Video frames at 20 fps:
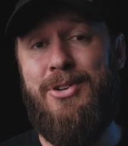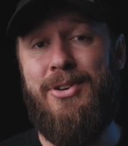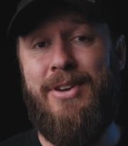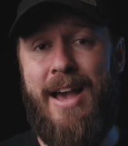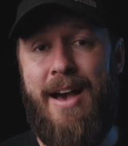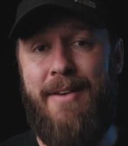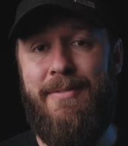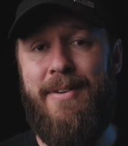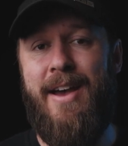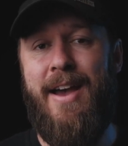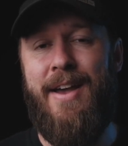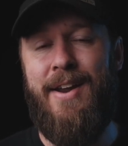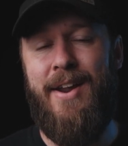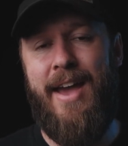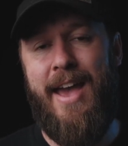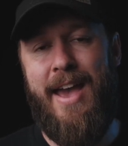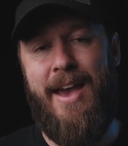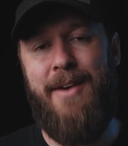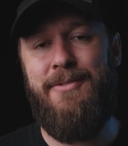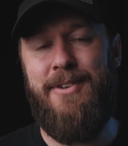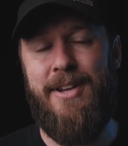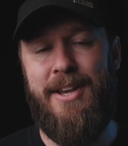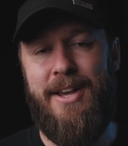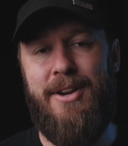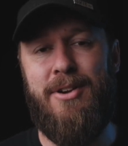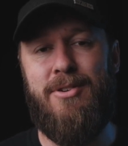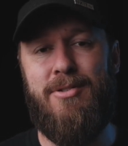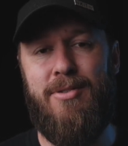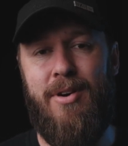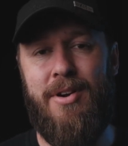to cover and I have to
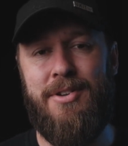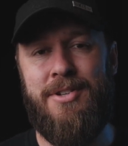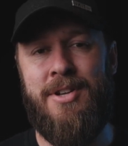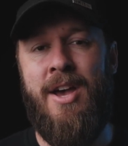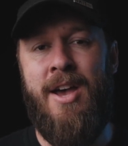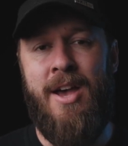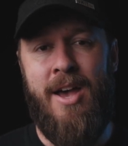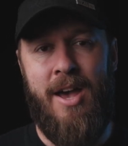get across.